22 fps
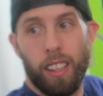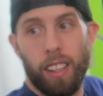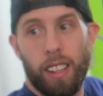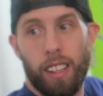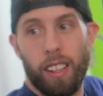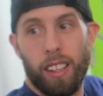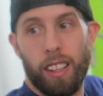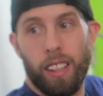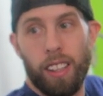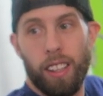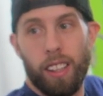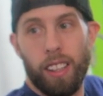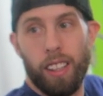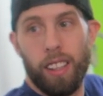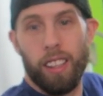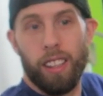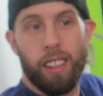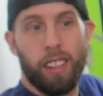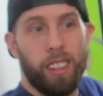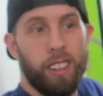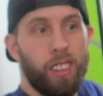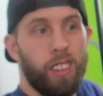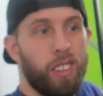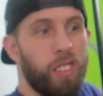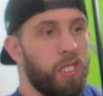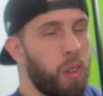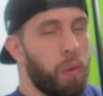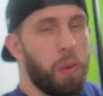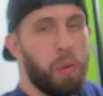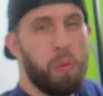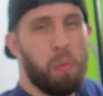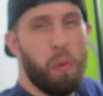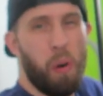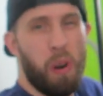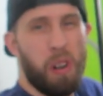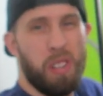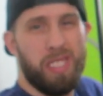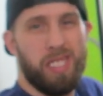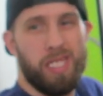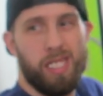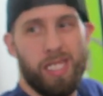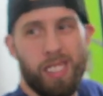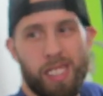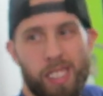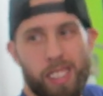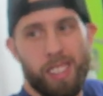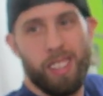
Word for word: What? Yeah, you were. We weren't.